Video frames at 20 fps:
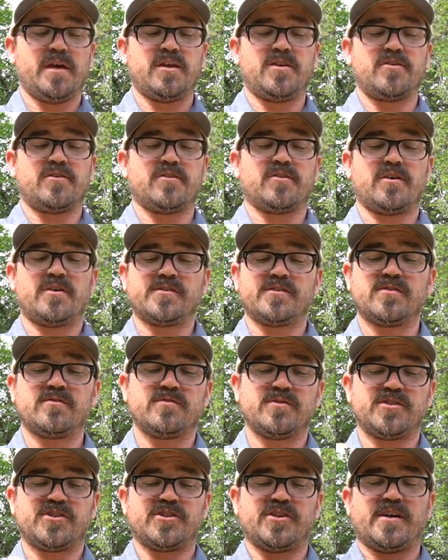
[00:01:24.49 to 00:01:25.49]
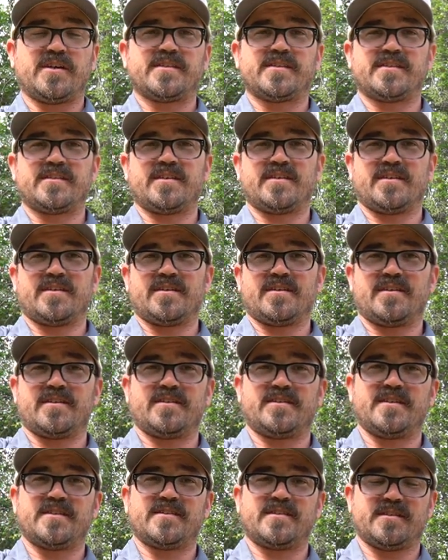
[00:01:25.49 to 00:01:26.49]
You can also adjust the
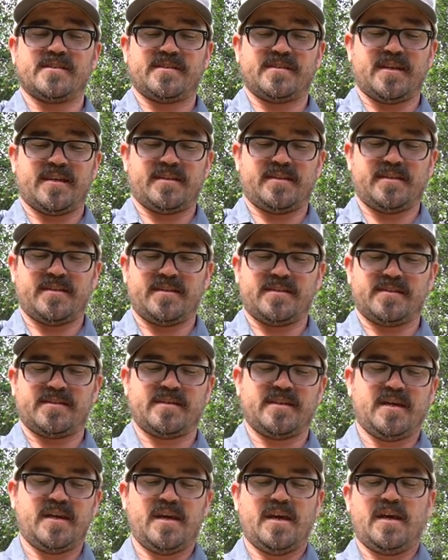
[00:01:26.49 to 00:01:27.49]
distance that these